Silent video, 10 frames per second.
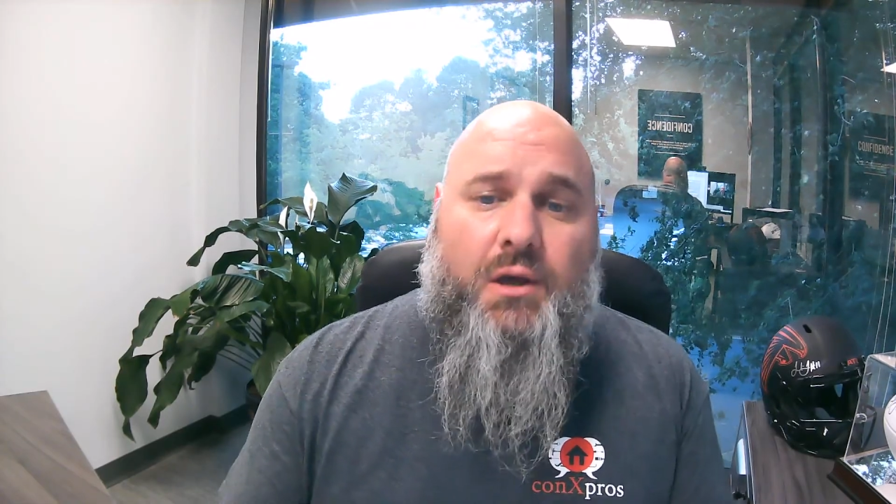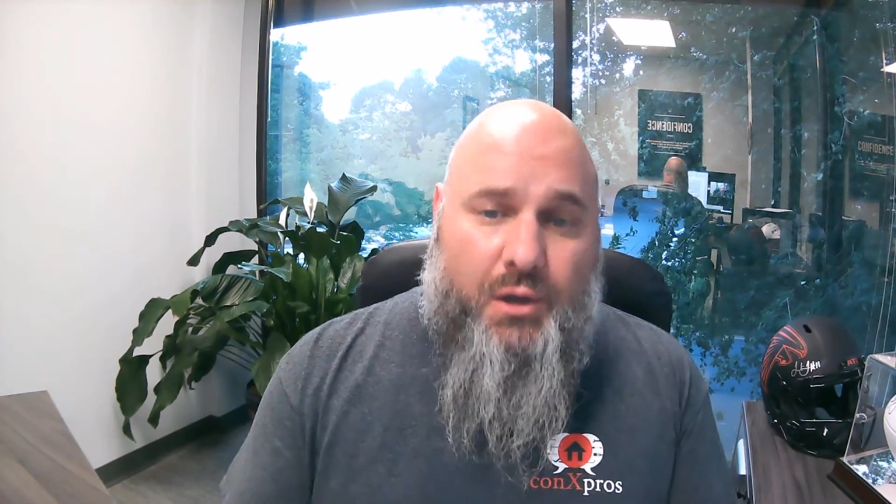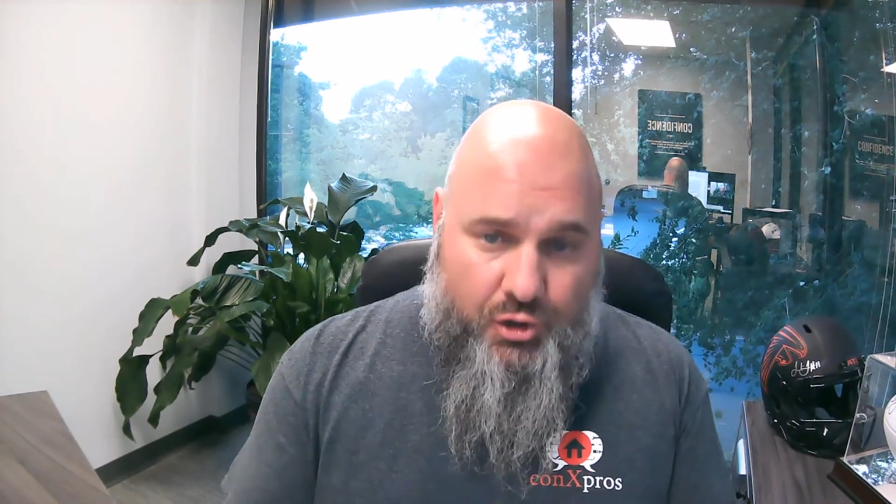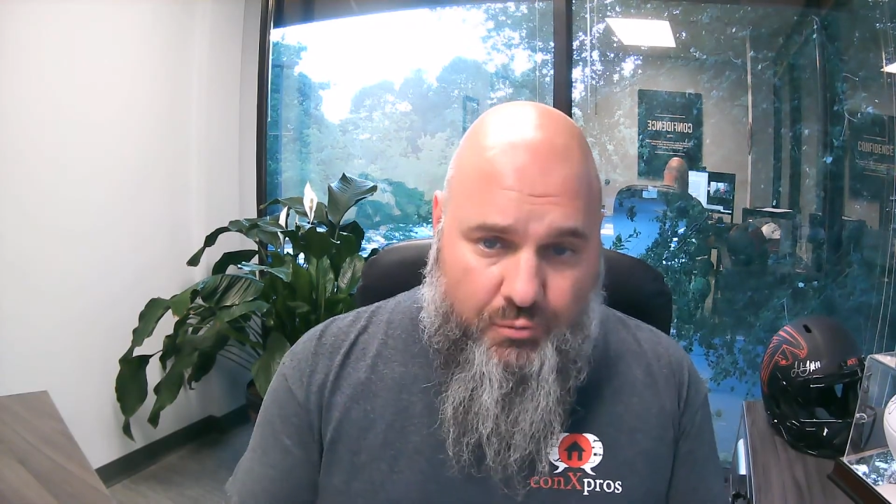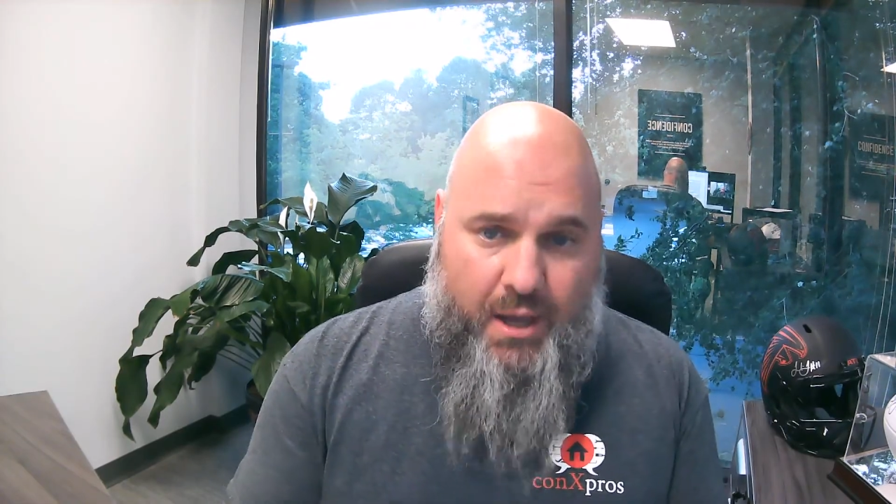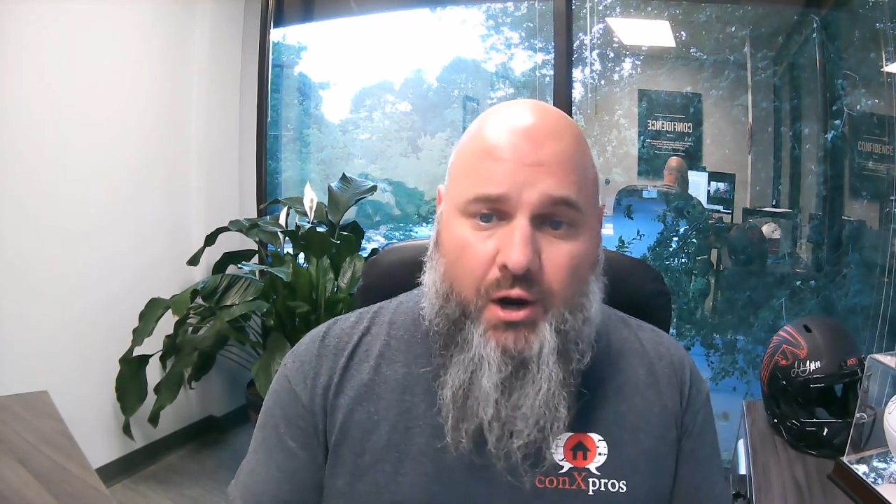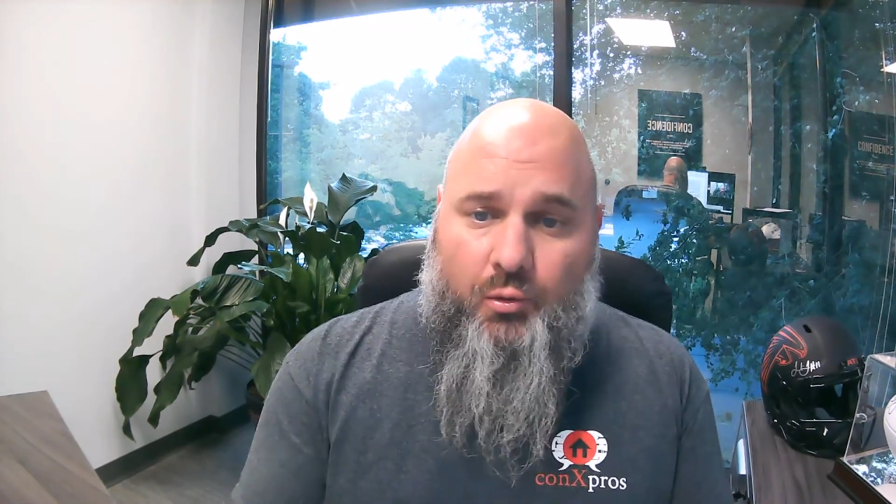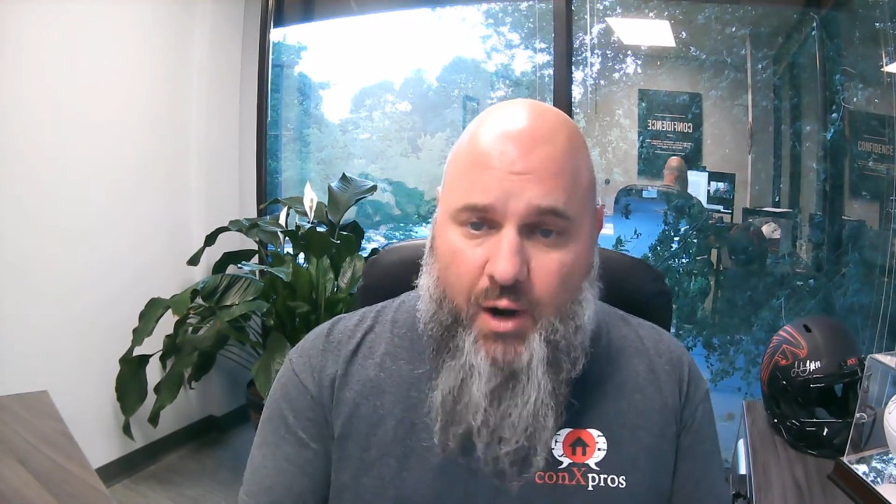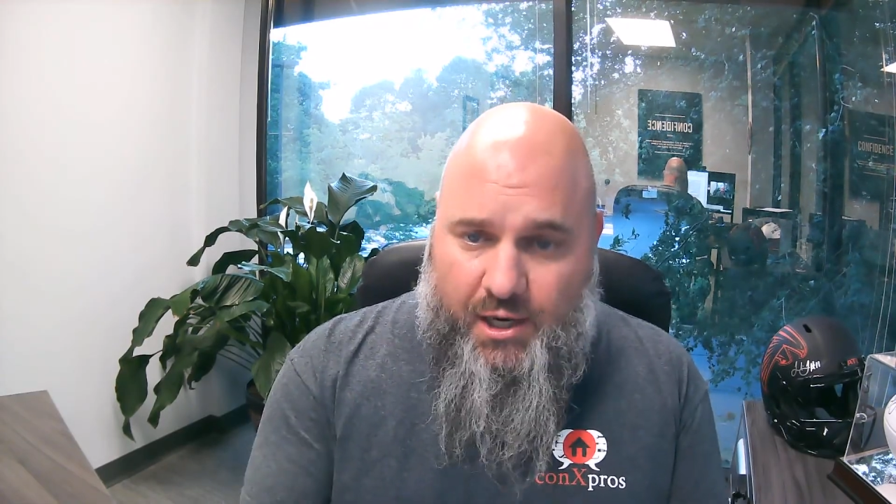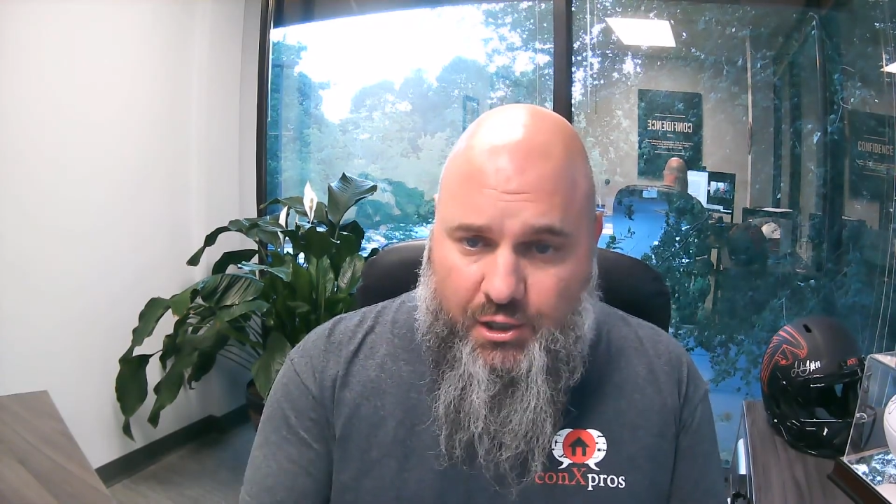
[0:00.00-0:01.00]
You may
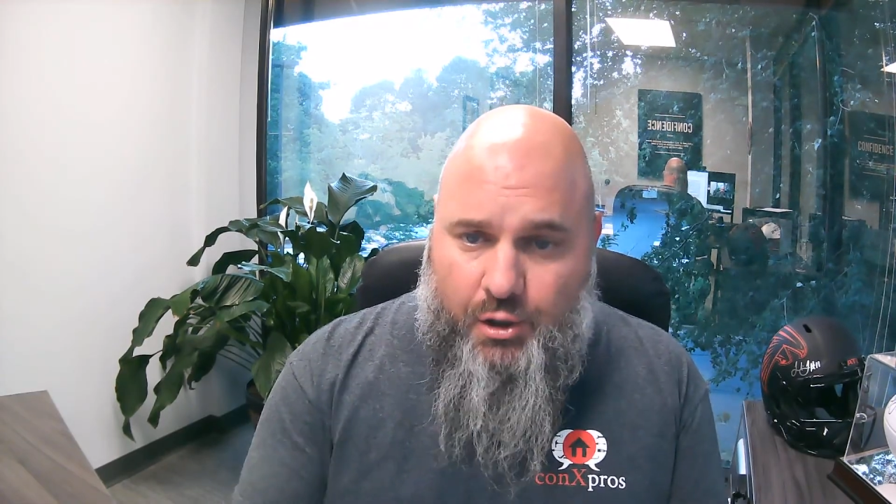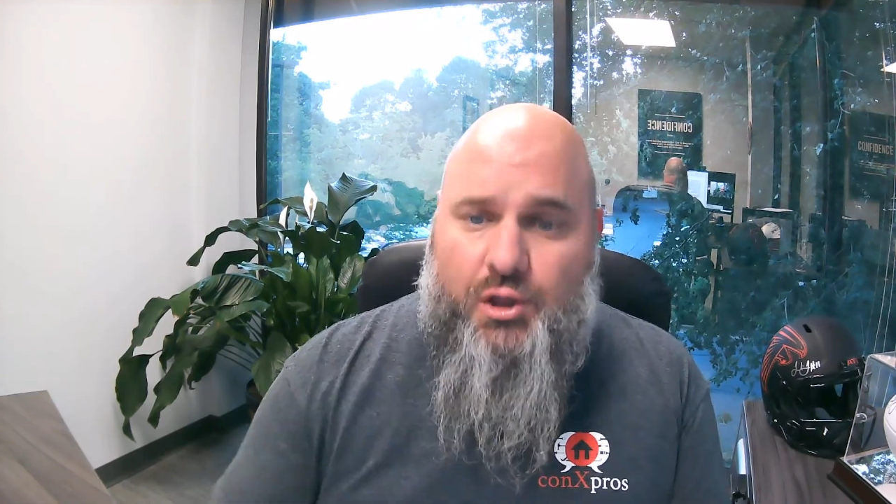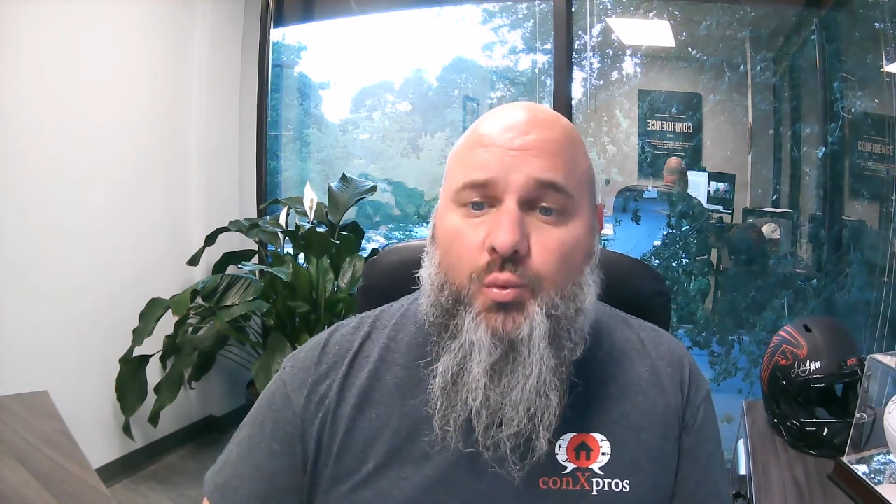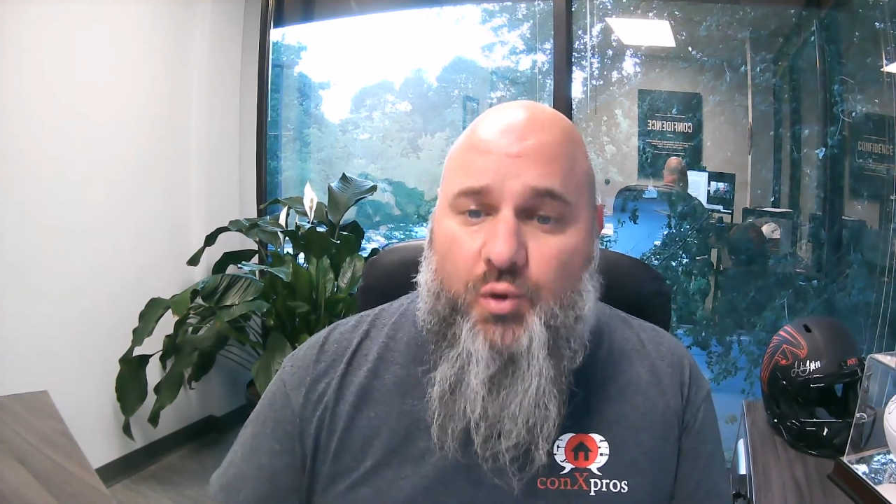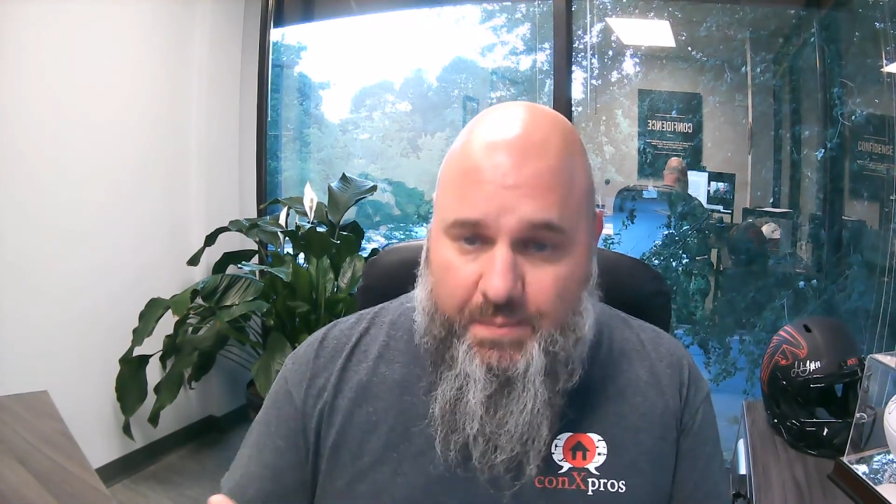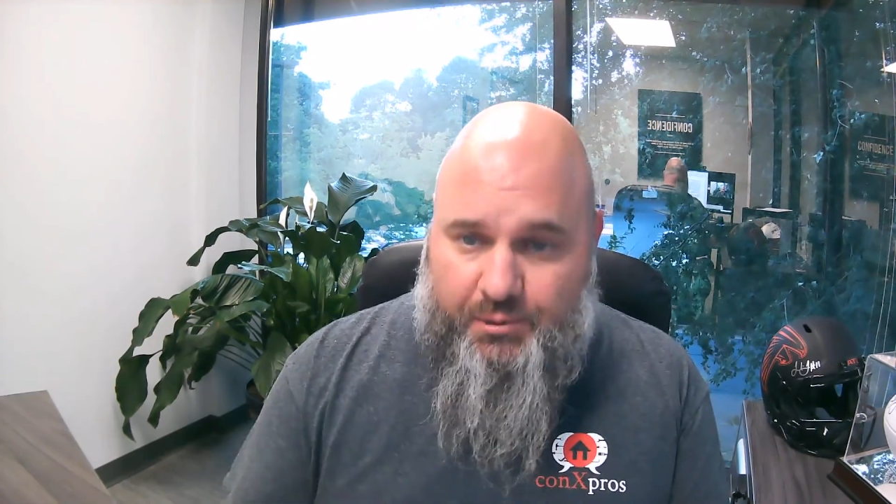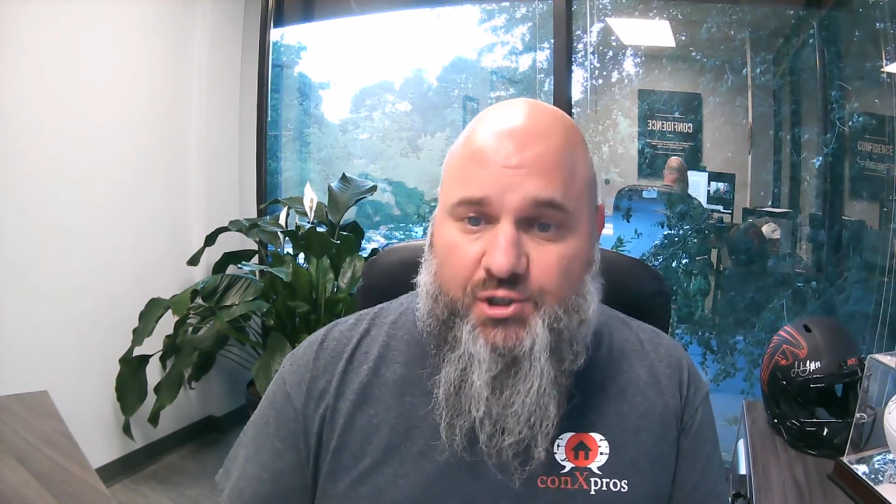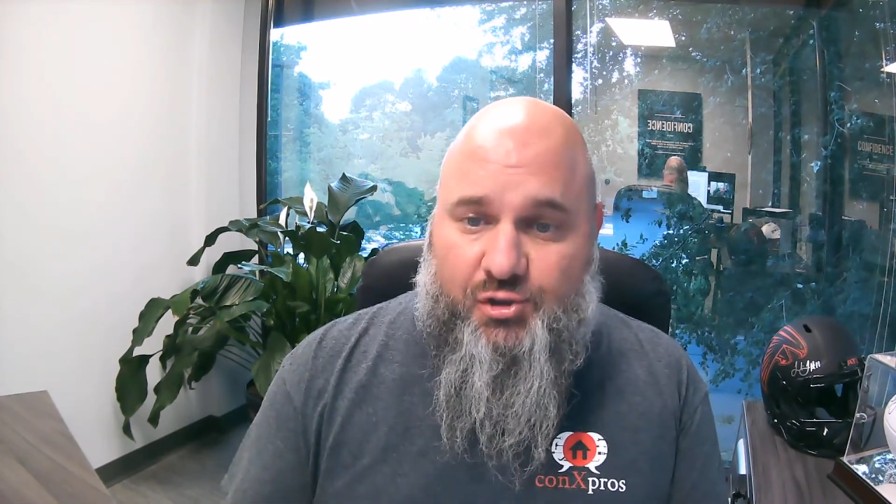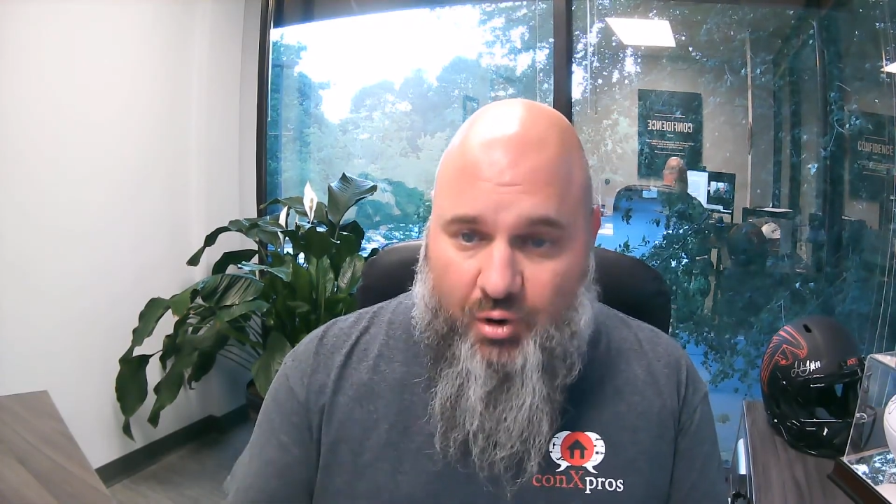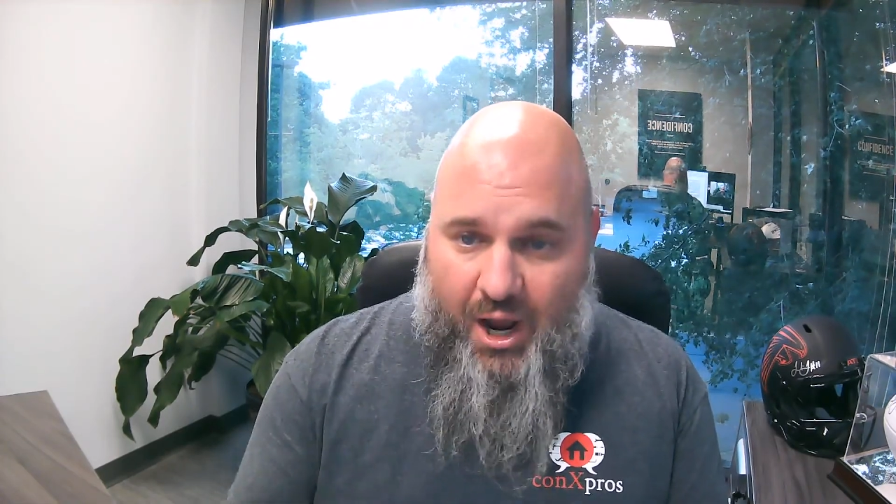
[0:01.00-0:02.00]
already know that we
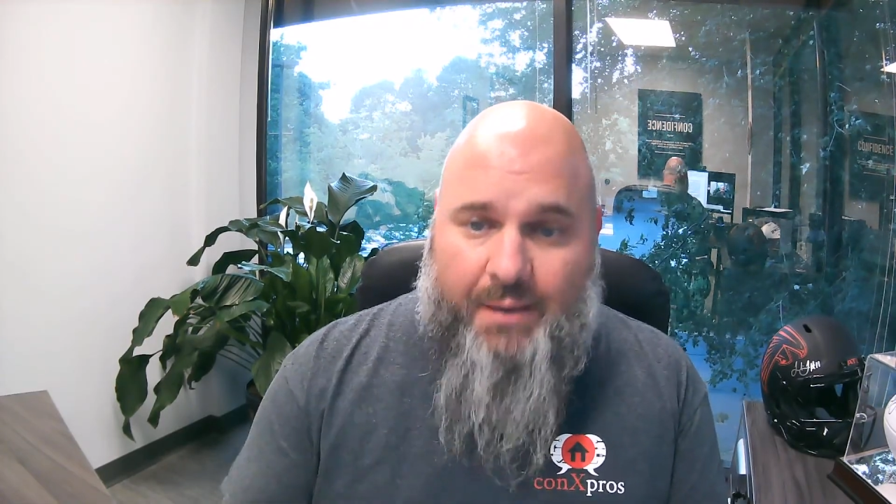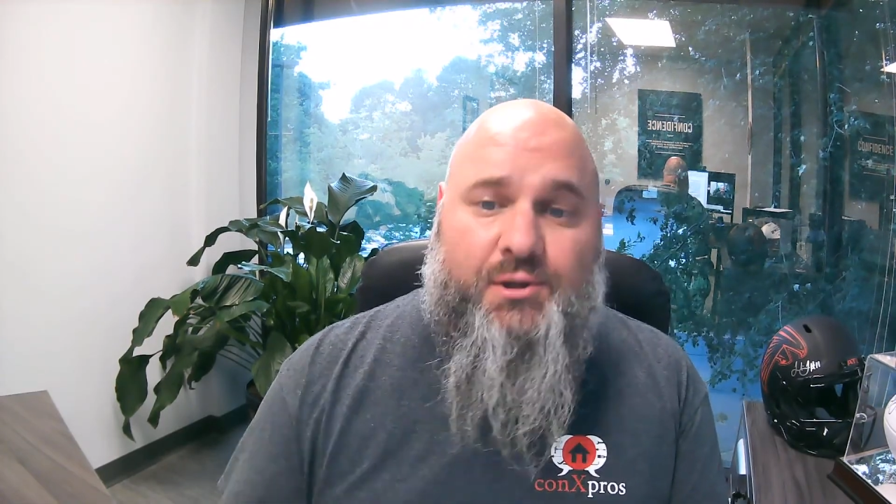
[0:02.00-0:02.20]
prescribe